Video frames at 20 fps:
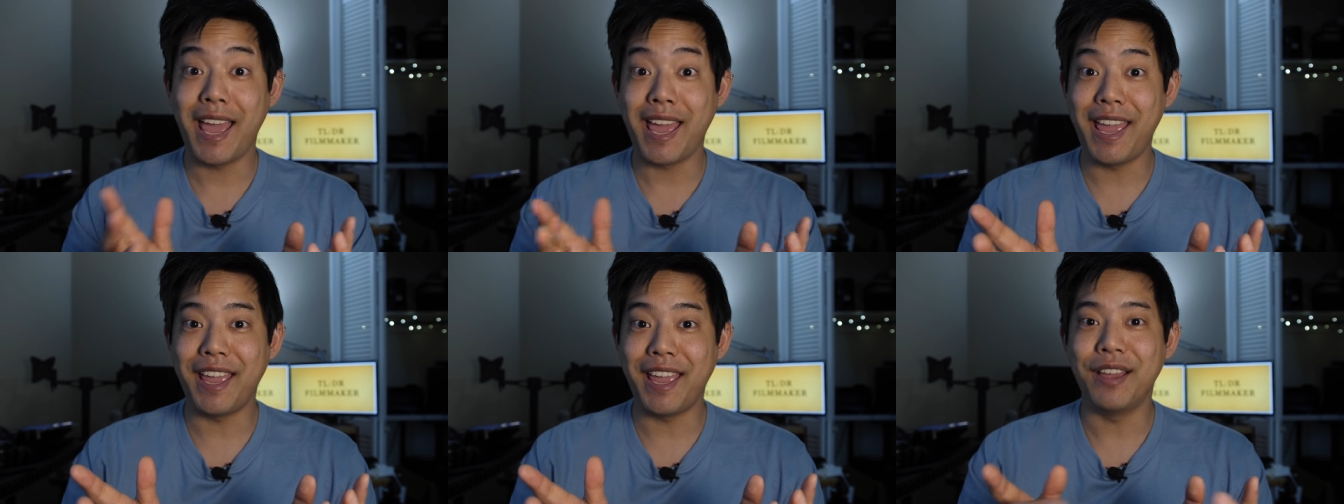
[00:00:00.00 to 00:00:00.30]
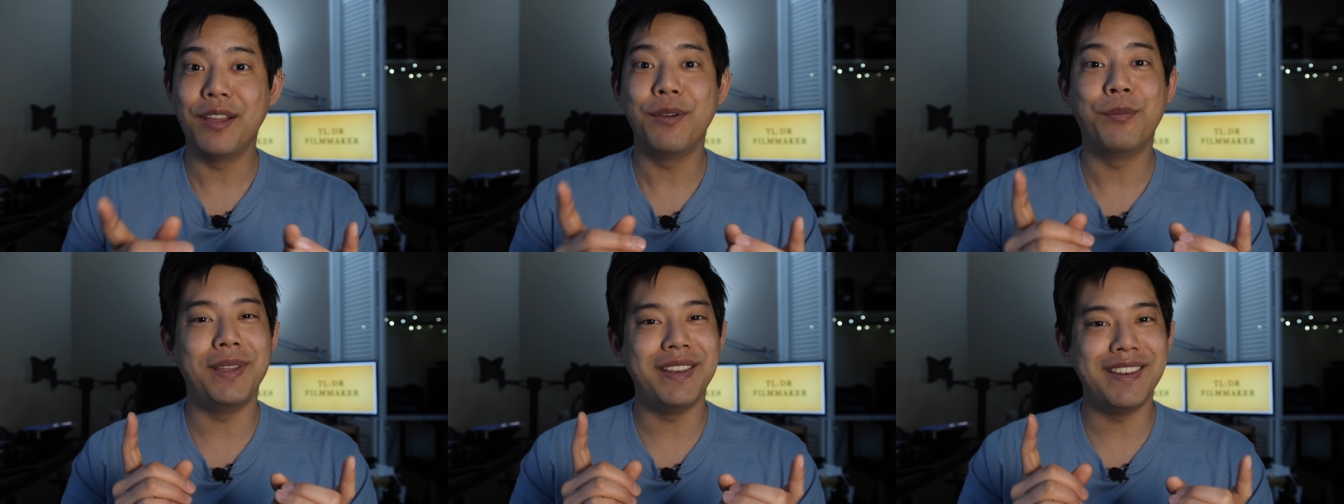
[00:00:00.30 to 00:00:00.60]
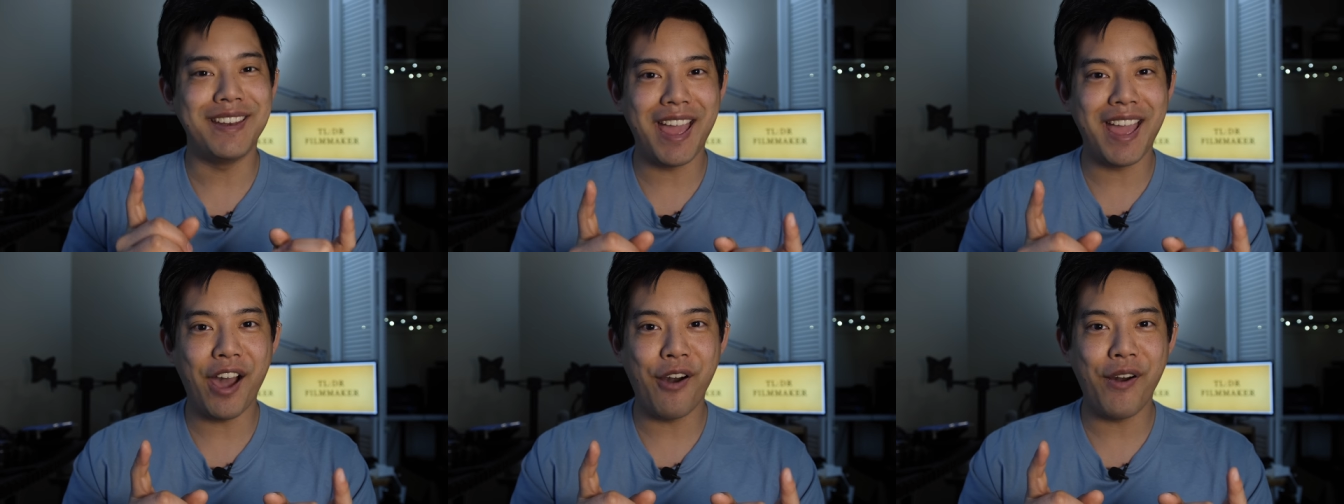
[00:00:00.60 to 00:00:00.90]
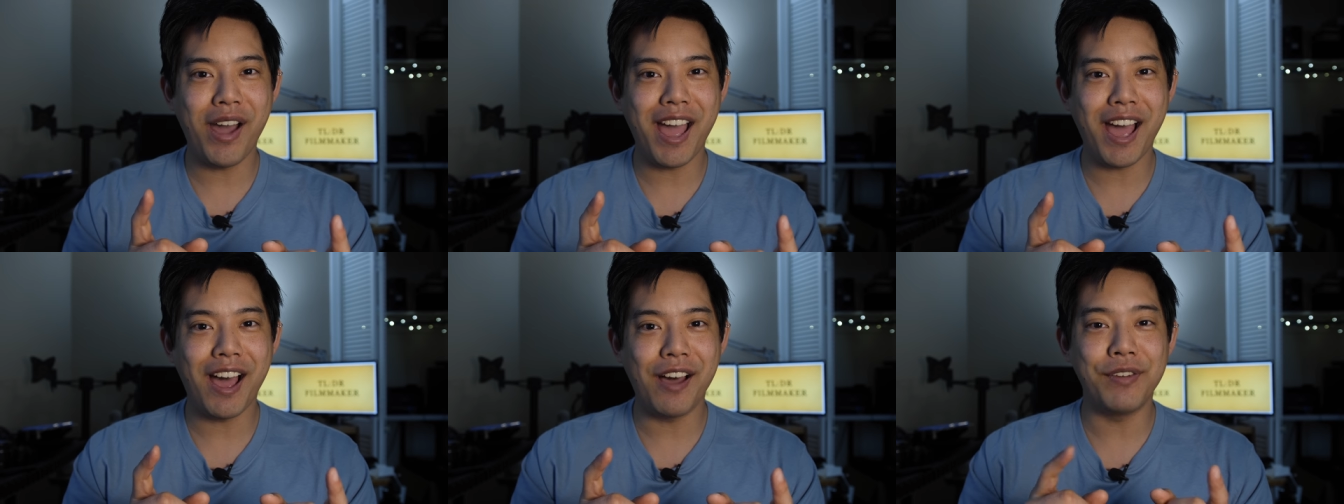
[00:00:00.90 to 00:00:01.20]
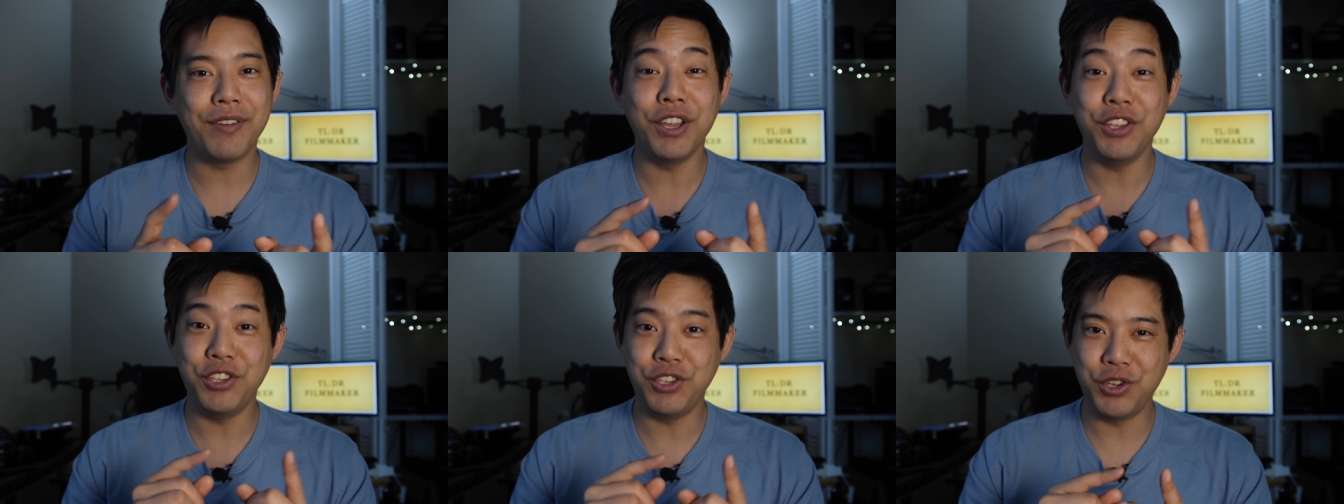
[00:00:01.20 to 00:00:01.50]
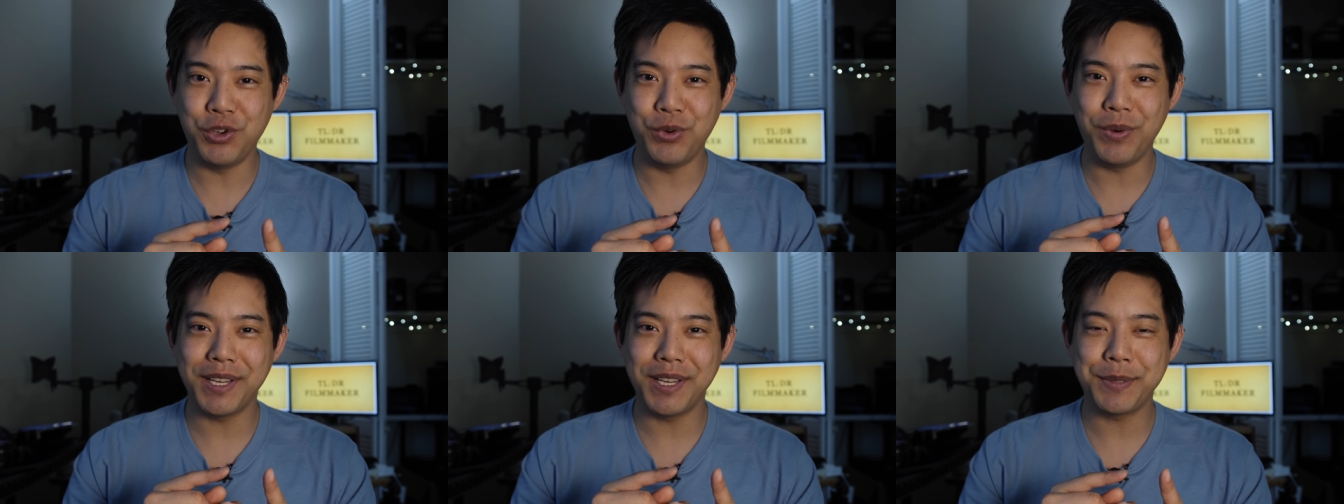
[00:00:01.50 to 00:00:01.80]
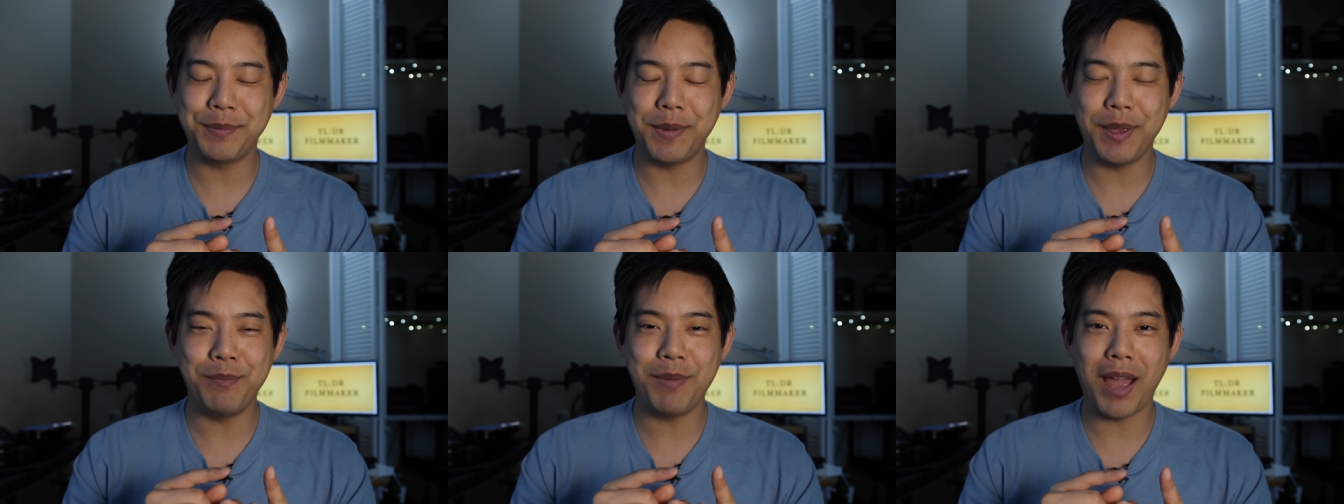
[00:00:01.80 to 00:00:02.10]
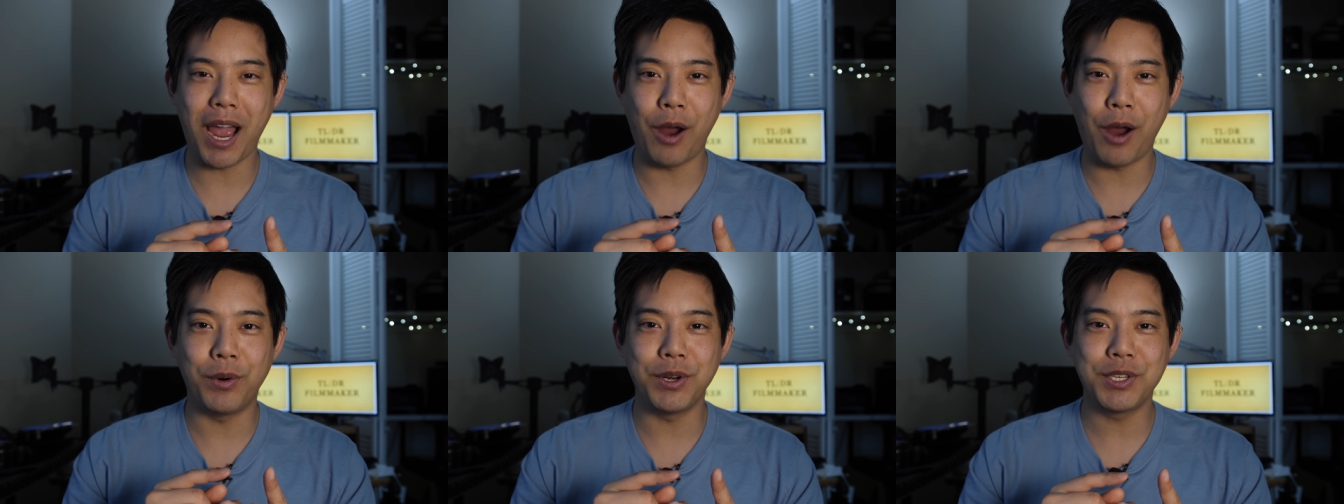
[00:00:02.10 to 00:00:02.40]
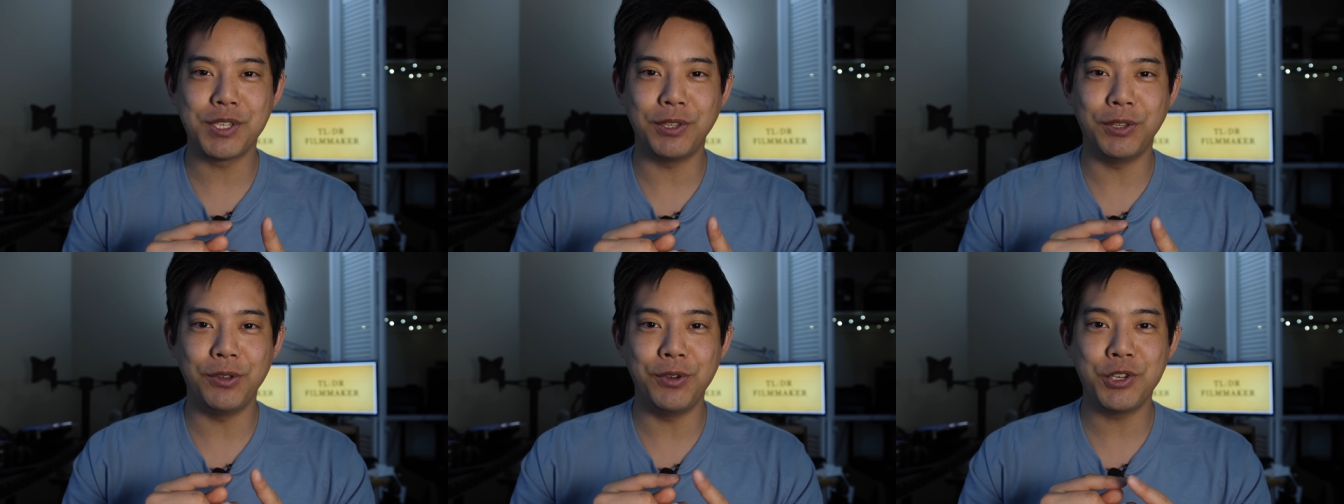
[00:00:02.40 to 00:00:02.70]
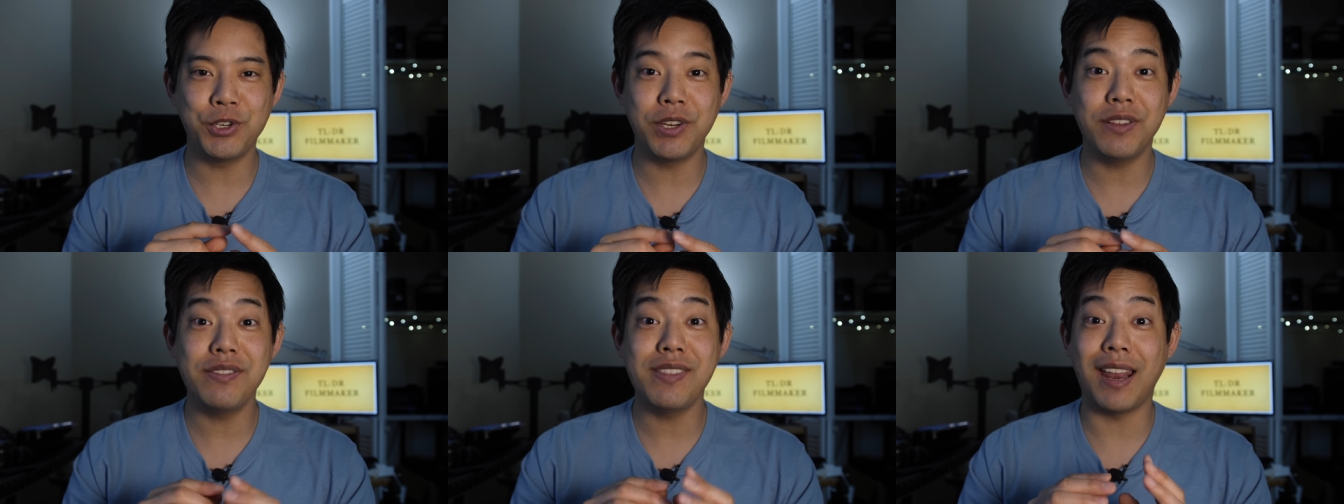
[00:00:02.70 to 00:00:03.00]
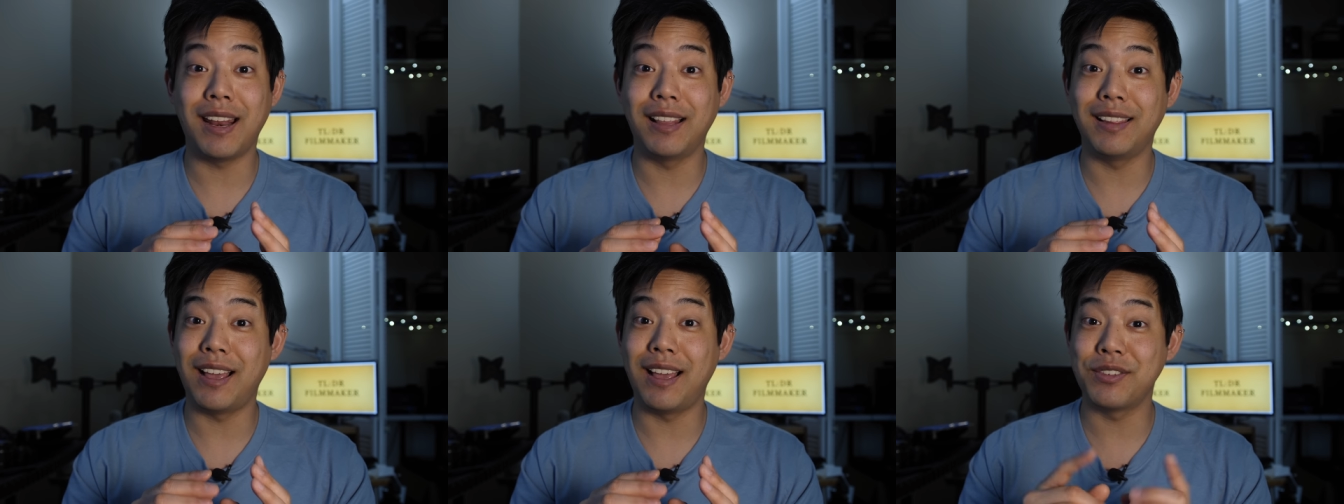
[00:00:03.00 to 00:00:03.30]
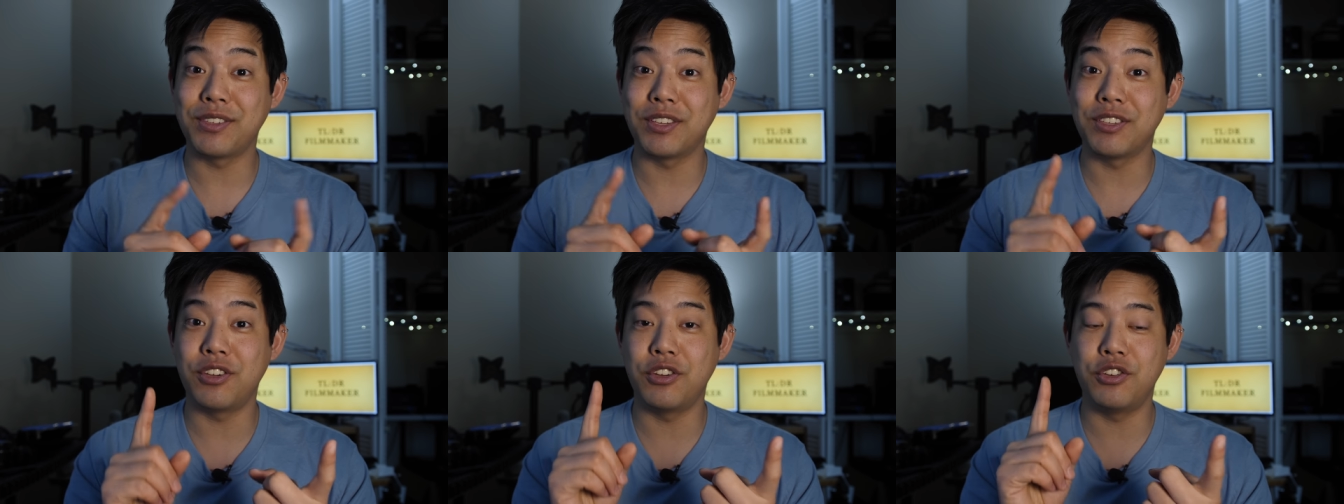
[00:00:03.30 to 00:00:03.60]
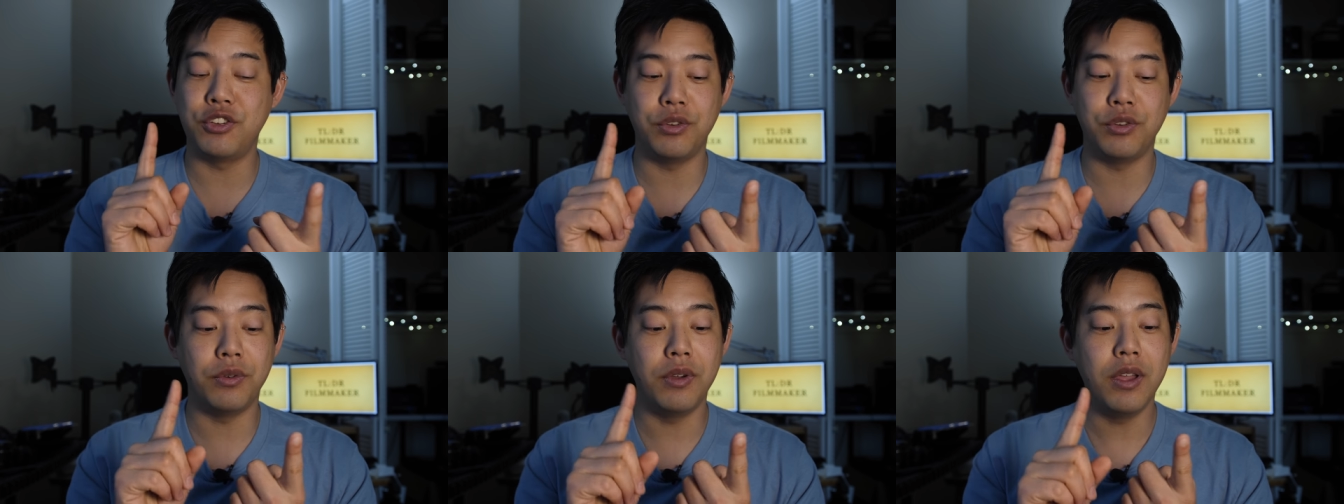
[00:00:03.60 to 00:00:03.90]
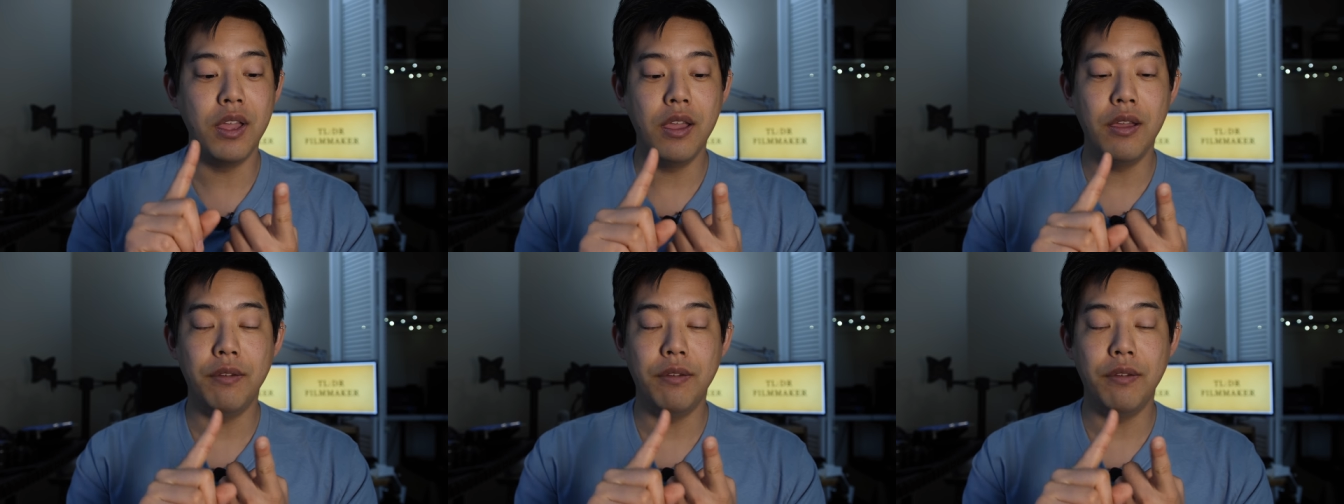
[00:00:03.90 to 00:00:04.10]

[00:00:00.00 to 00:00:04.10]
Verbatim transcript: hey, we now have a USB powered solution that allows us to do